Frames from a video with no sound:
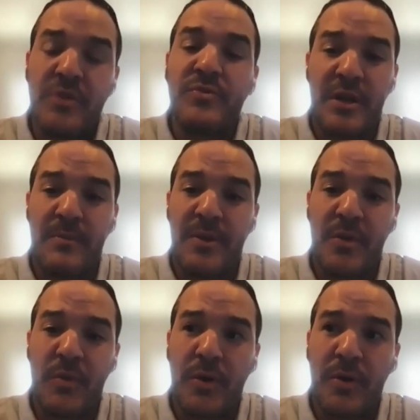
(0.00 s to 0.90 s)
its own
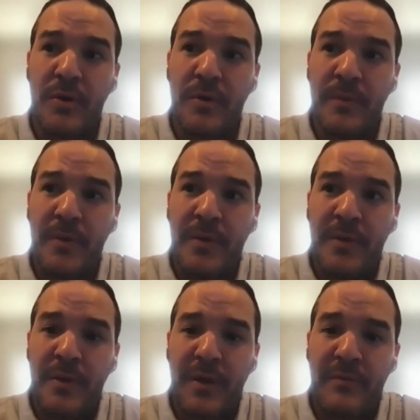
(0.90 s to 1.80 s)
dynamic where
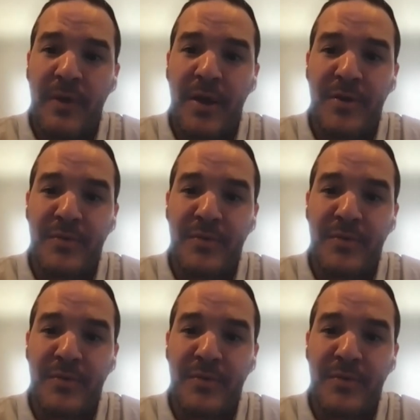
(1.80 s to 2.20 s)
I've